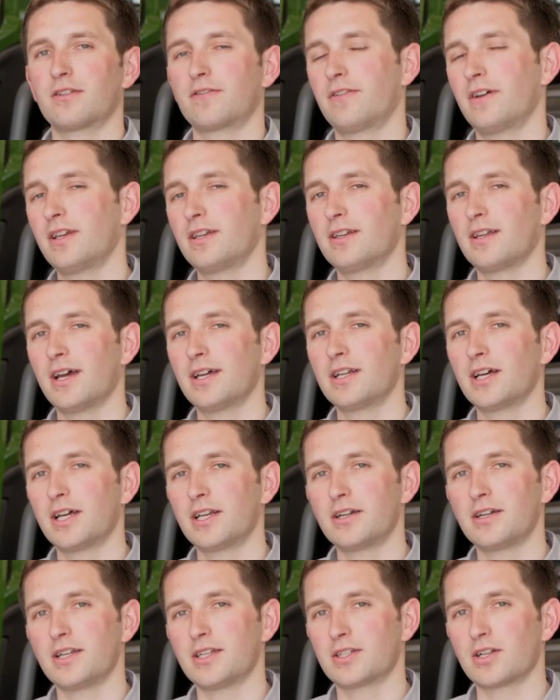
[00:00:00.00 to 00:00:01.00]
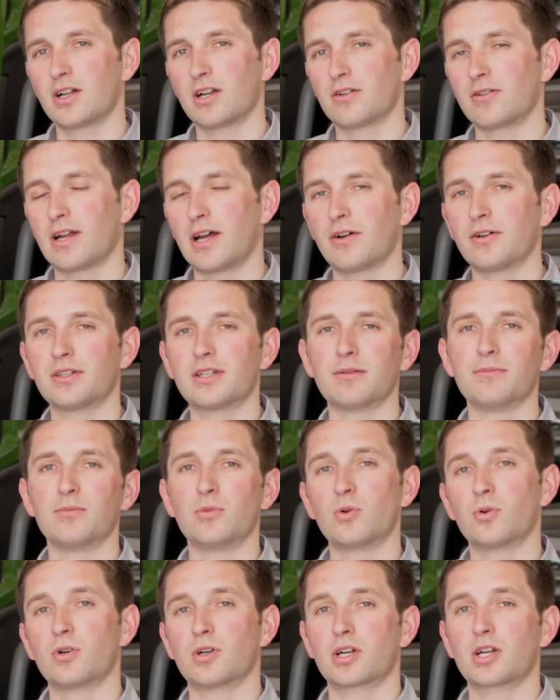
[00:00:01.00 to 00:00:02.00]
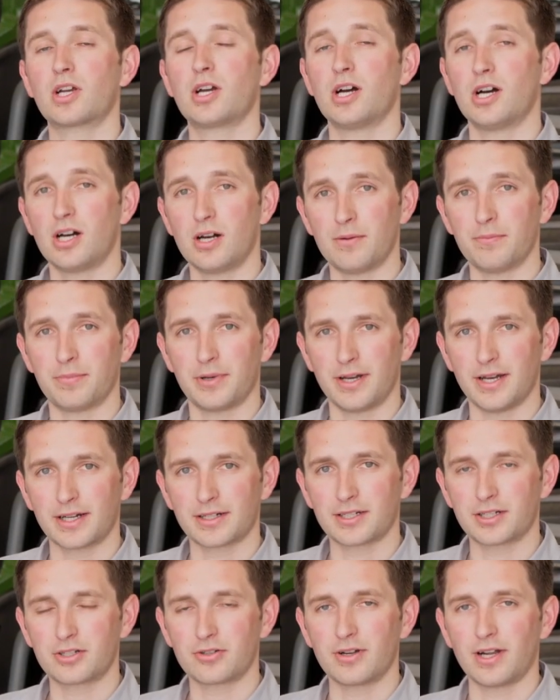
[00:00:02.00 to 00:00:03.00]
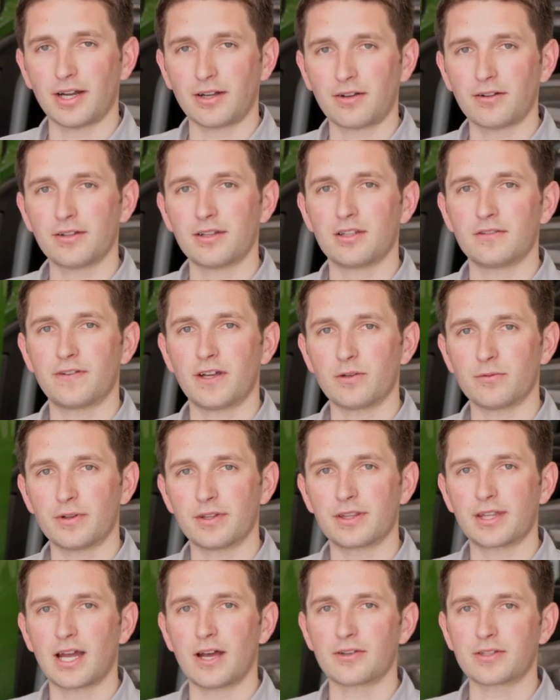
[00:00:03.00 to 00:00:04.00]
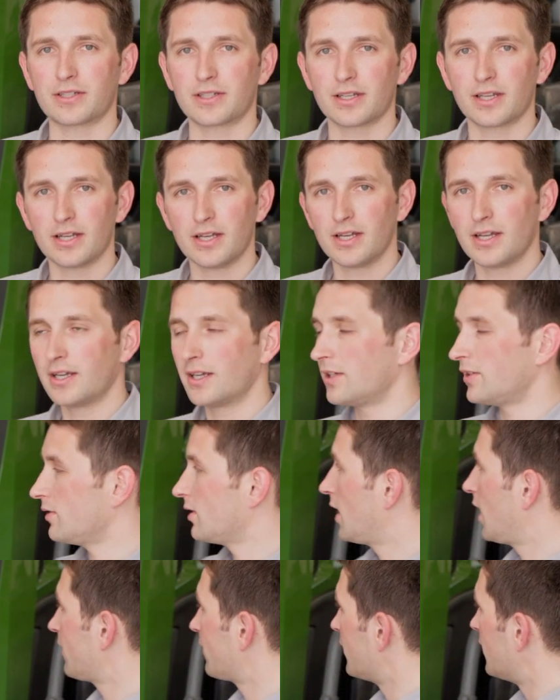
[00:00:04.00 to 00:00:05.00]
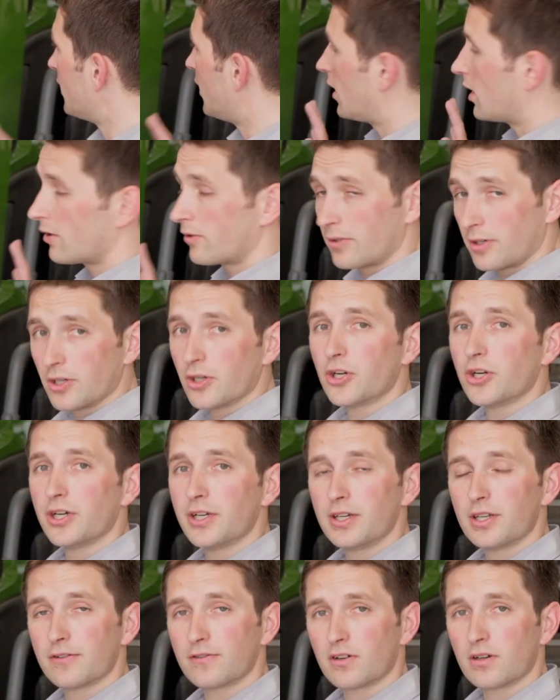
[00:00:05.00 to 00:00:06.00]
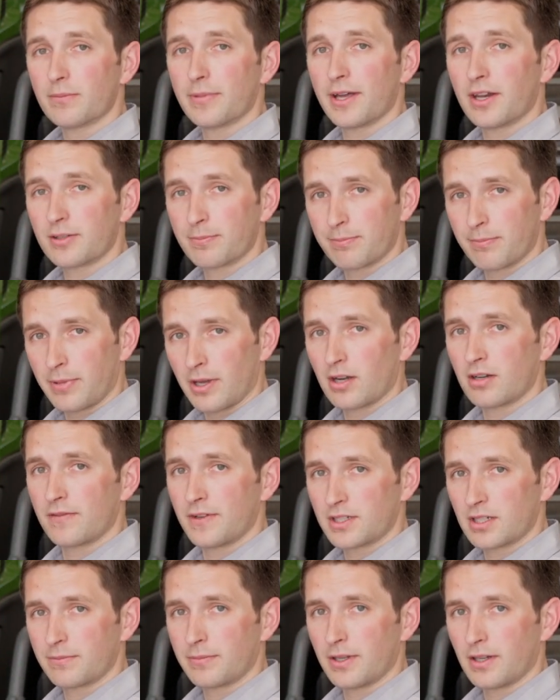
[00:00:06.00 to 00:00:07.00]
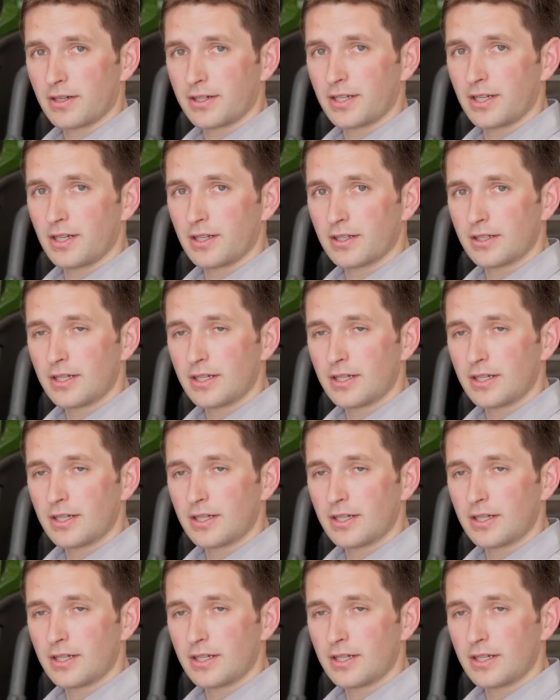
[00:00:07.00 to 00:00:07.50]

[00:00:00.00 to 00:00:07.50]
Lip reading: the Fendt 900 is all around a more compact tractor than the Fendt 1000. You'll have a narrower hood for better visibility.